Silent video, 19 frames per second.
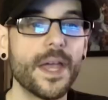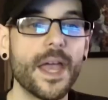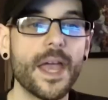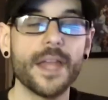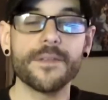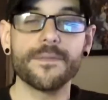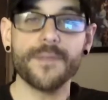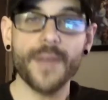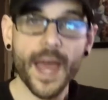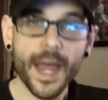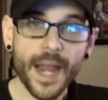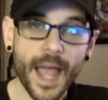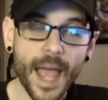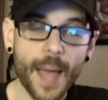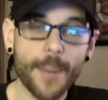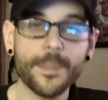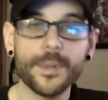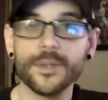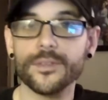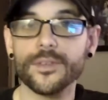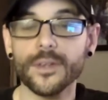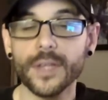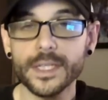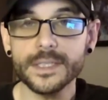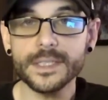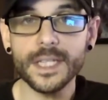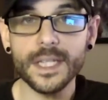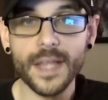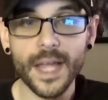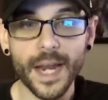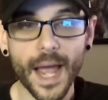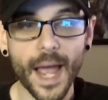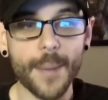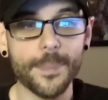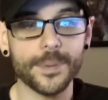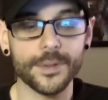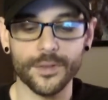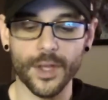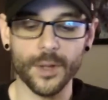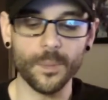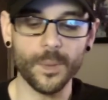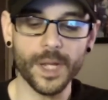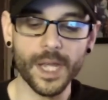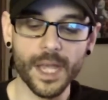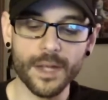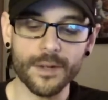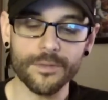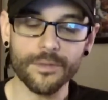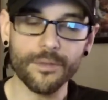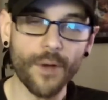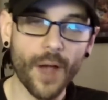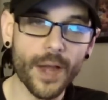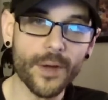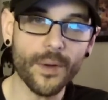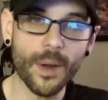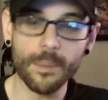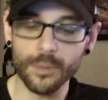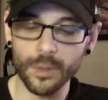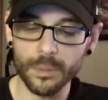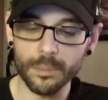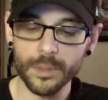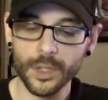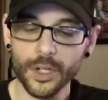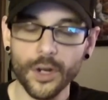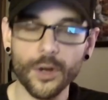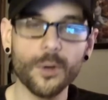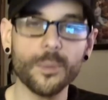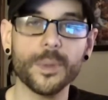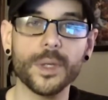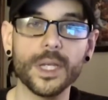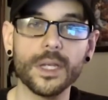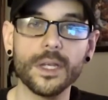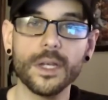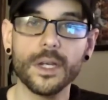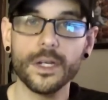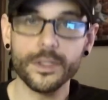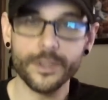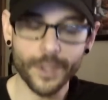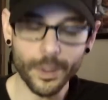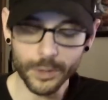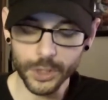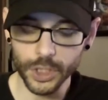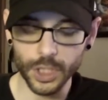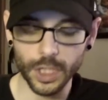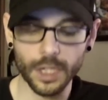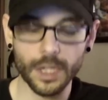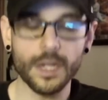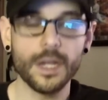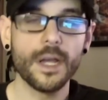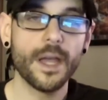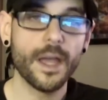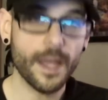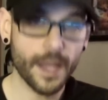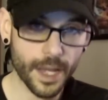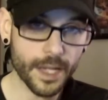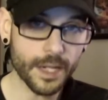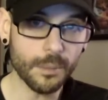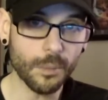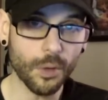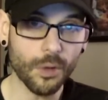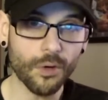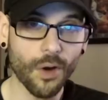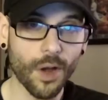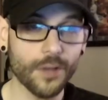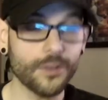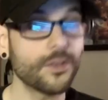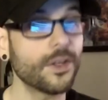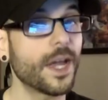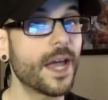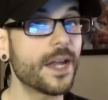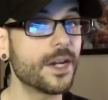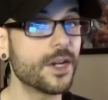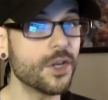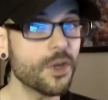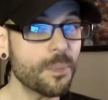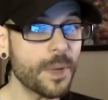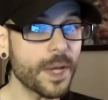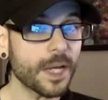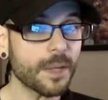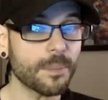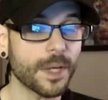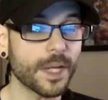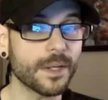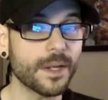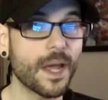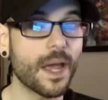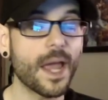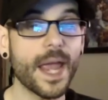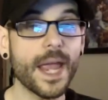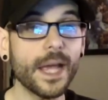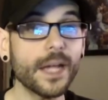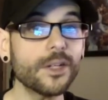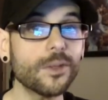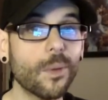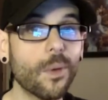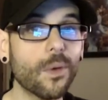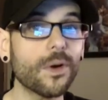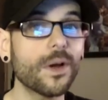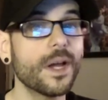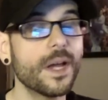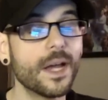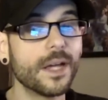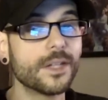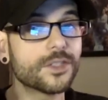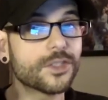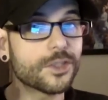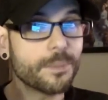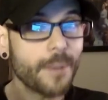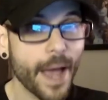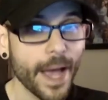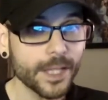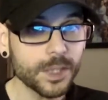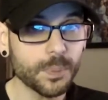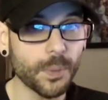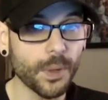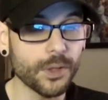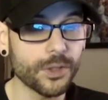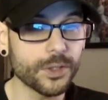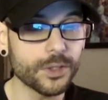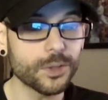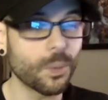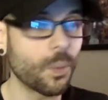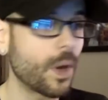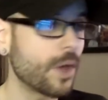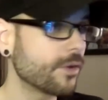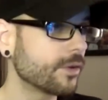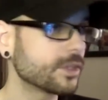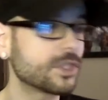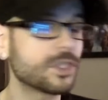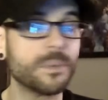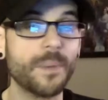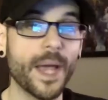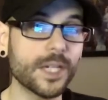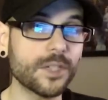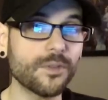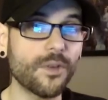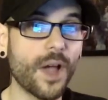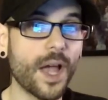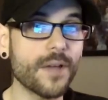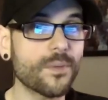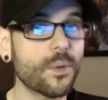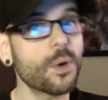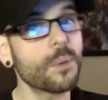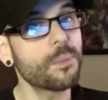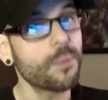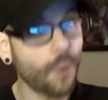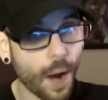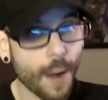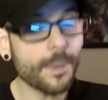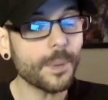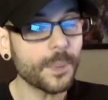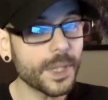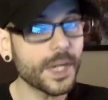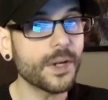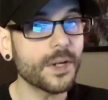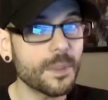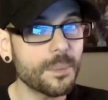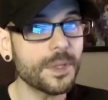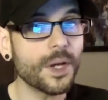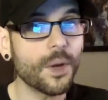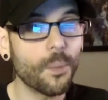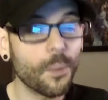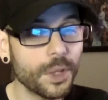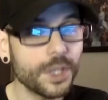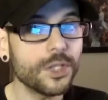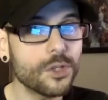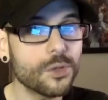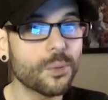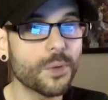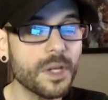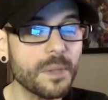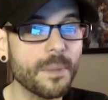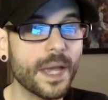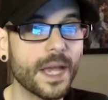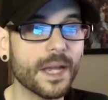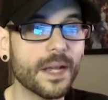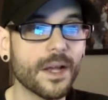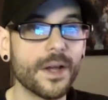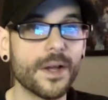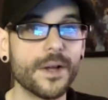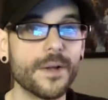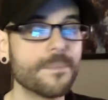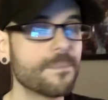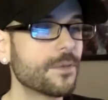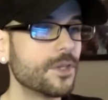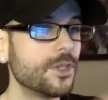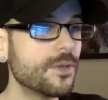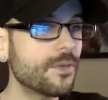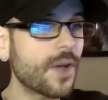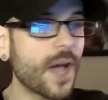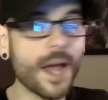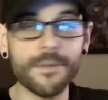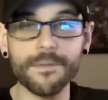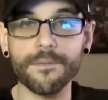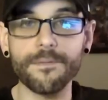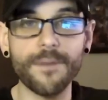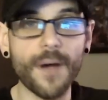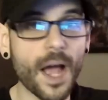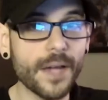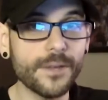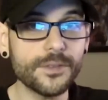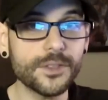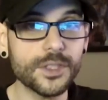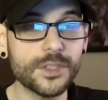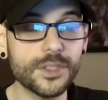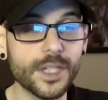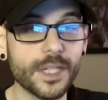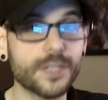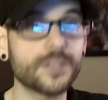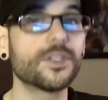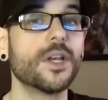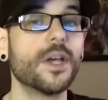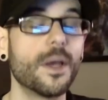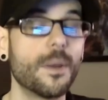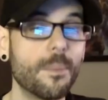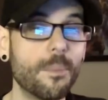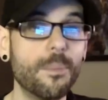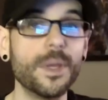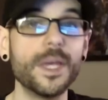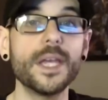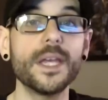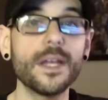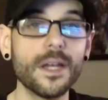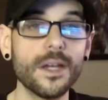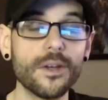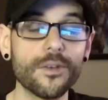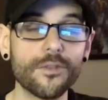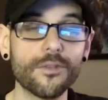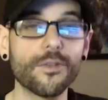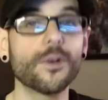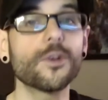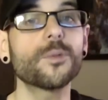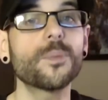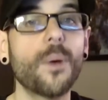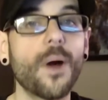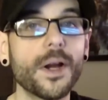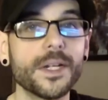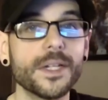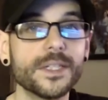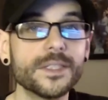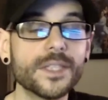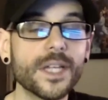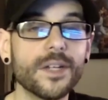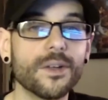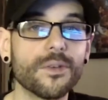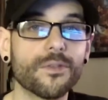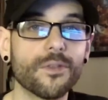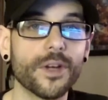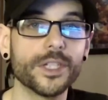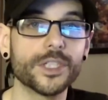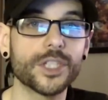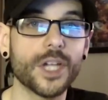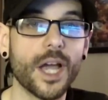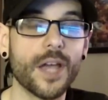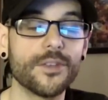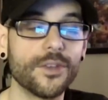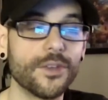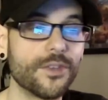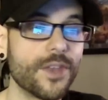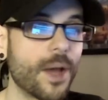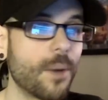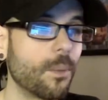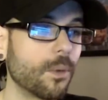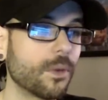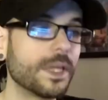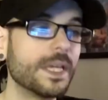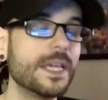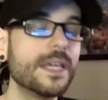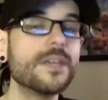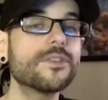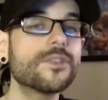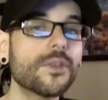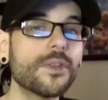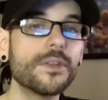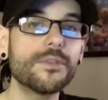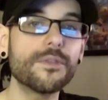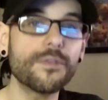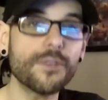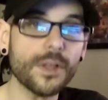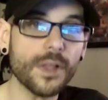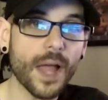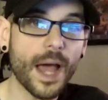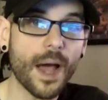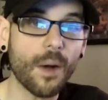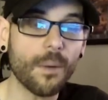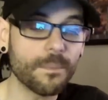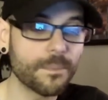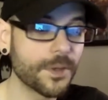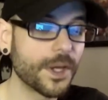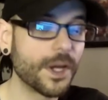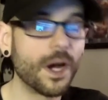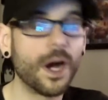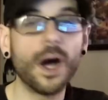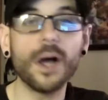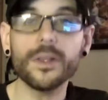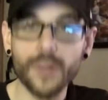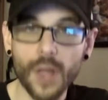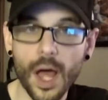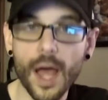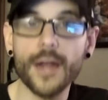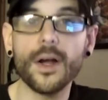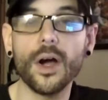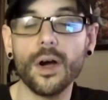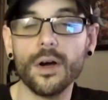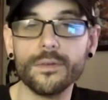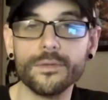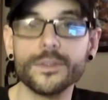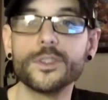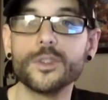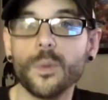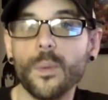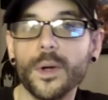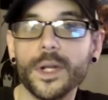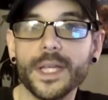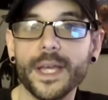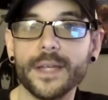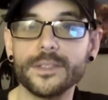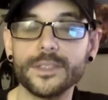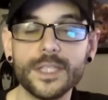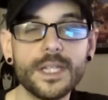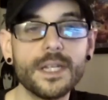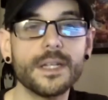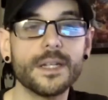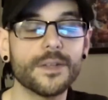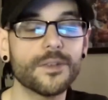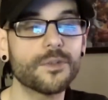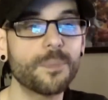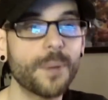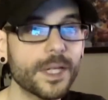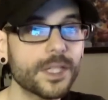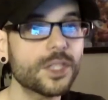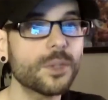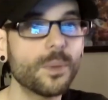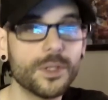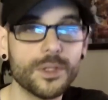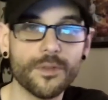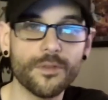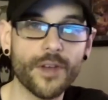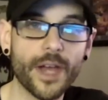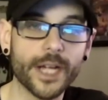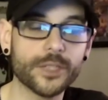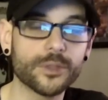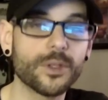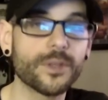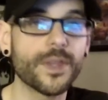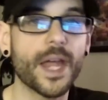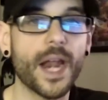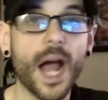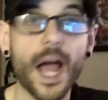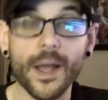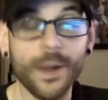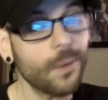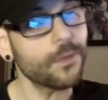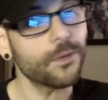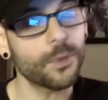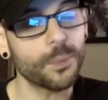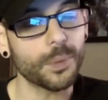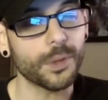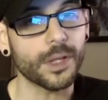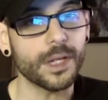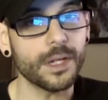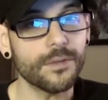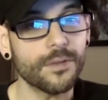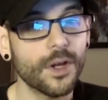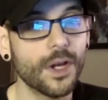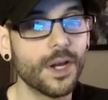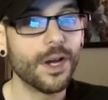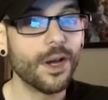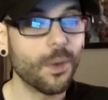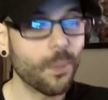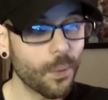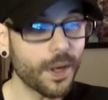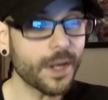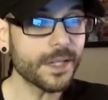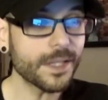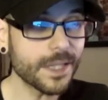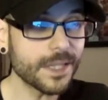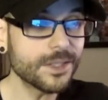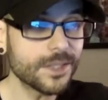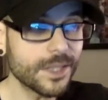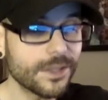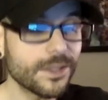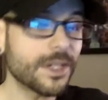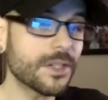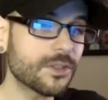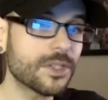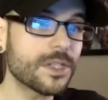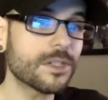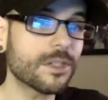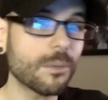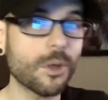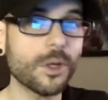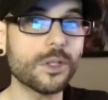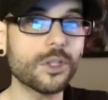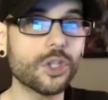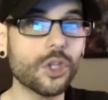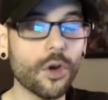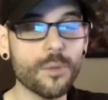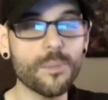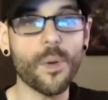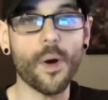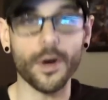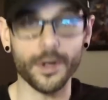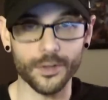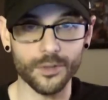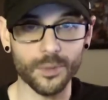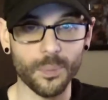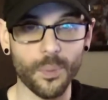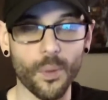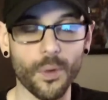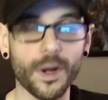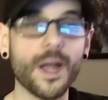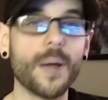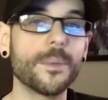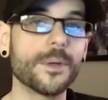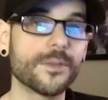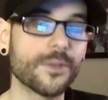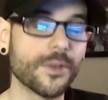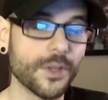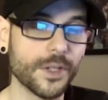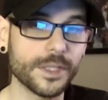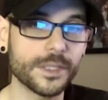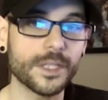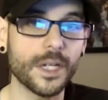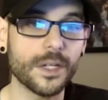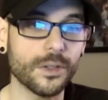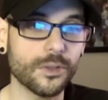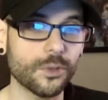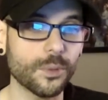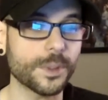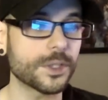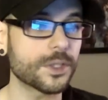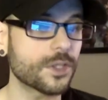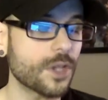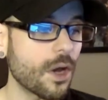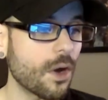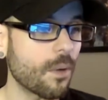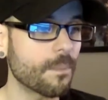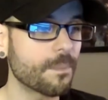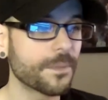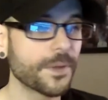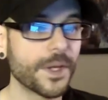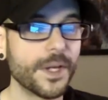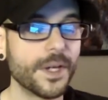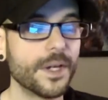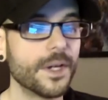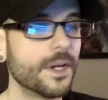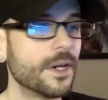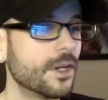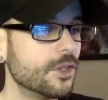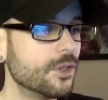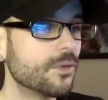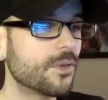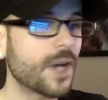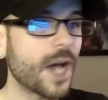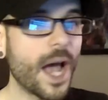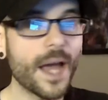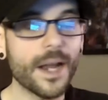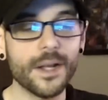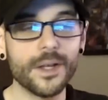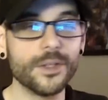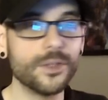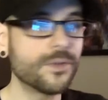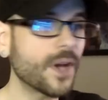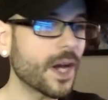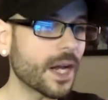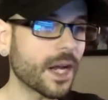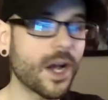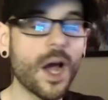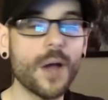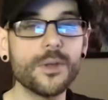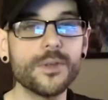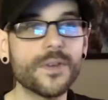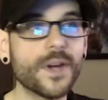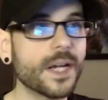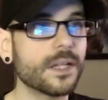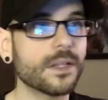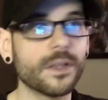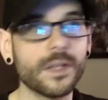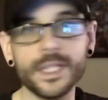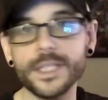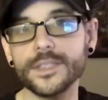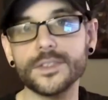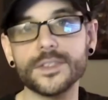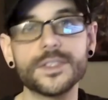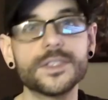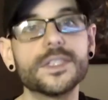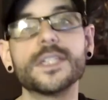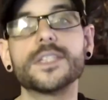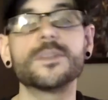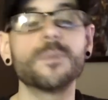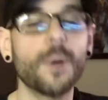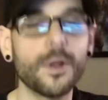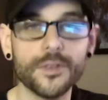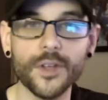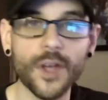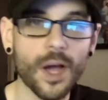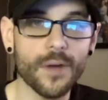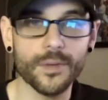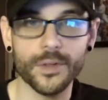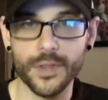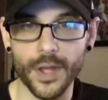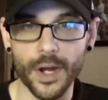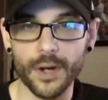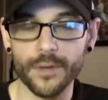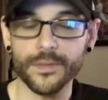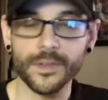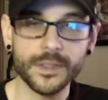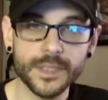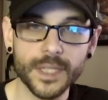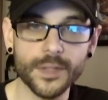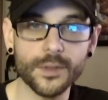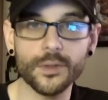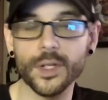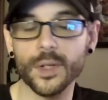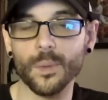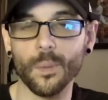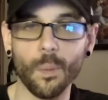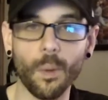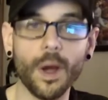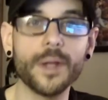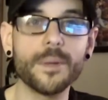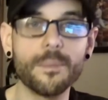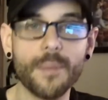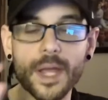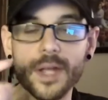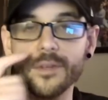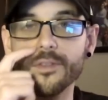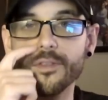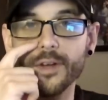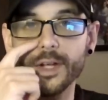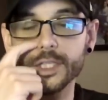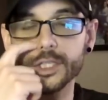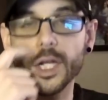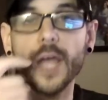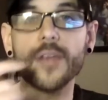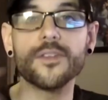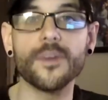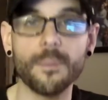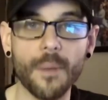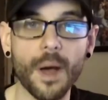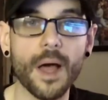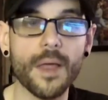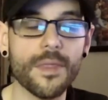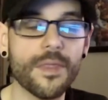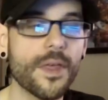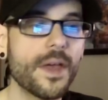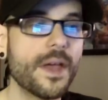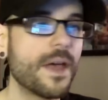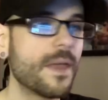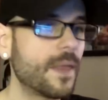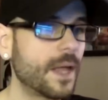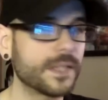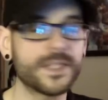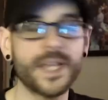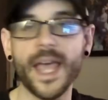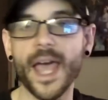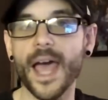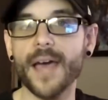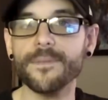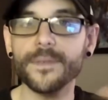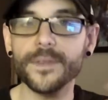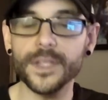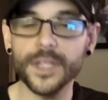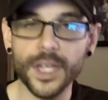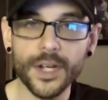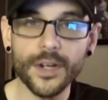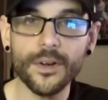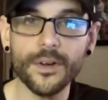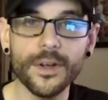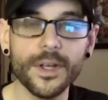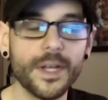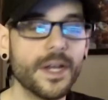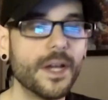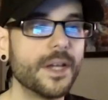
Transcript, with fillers: And if that happens, let's say that happens, and we get Fire Emblem, Kirby, Yoshi, Animal Crossing, and a new Pikmin, and or Smash Brothers, whether it's Smash five or probably going to be a Wii U remake, you've got five to six big first-party Nintendo franchises that will easily fill out a lot of twenty eighteen, especially when you factor in that I also believe we're going to continue to see some good third-party support coming for the Nintendo Switch. So you've got you've got a, you've got at least six months covered there. If Nintendo did one main franchise a month, that's half of the year.